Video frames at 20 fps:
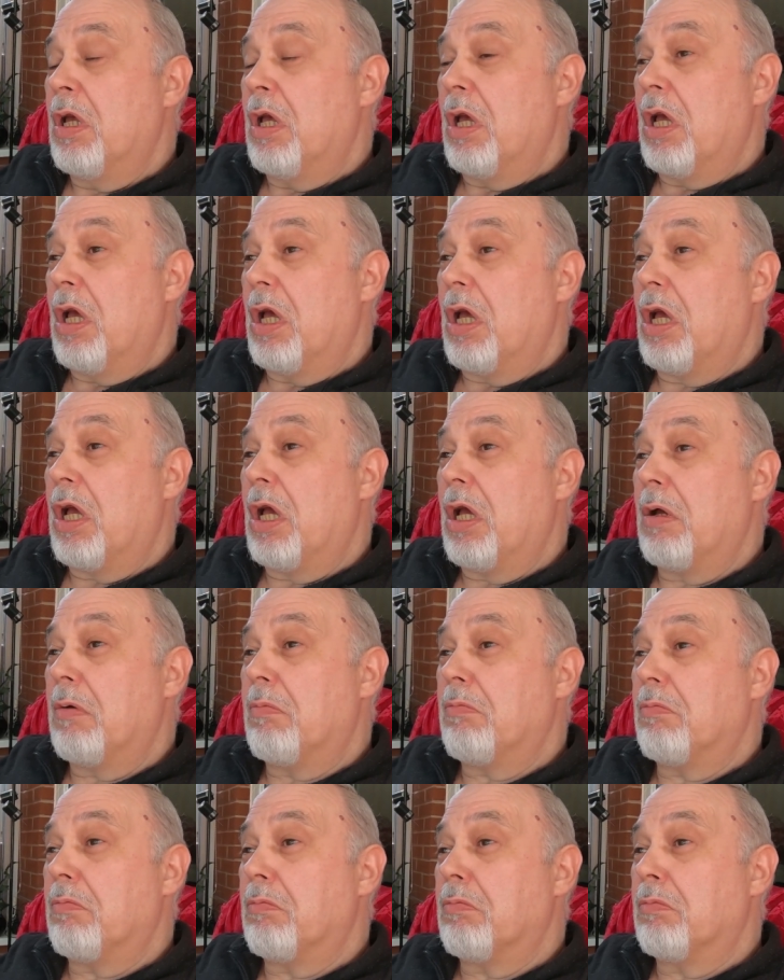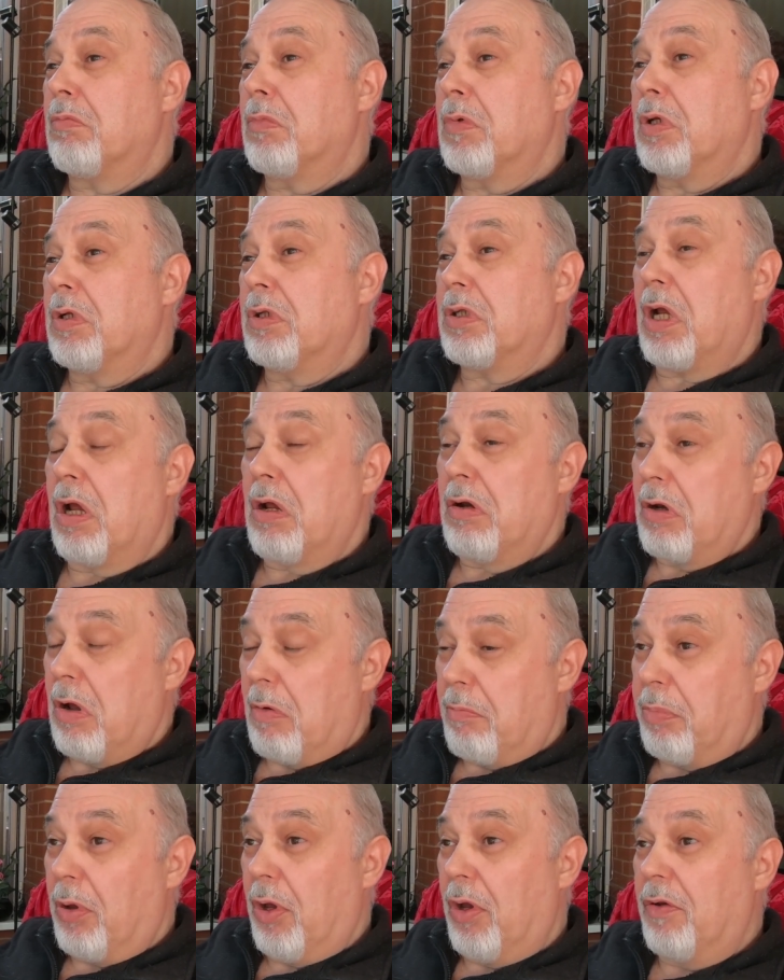
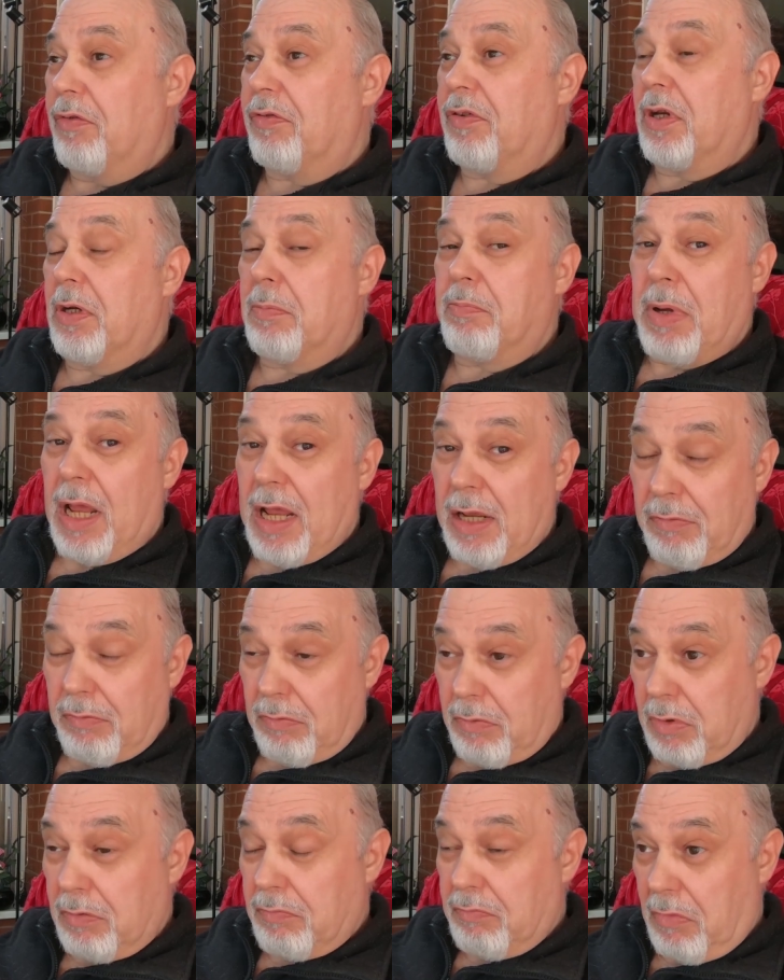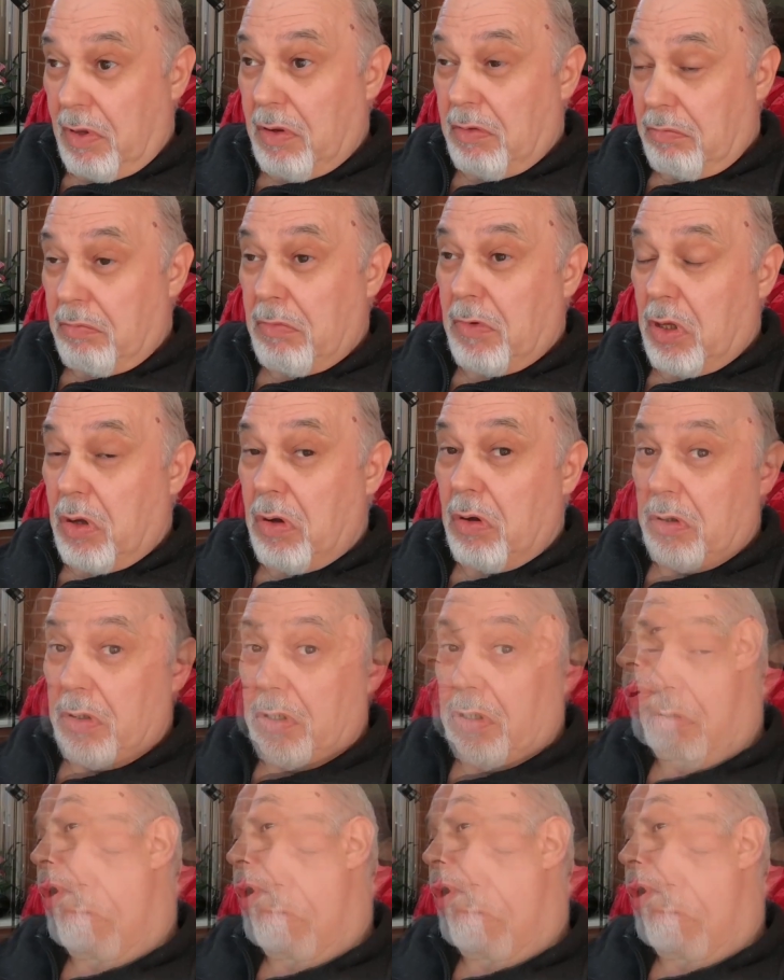Not perfect, but good.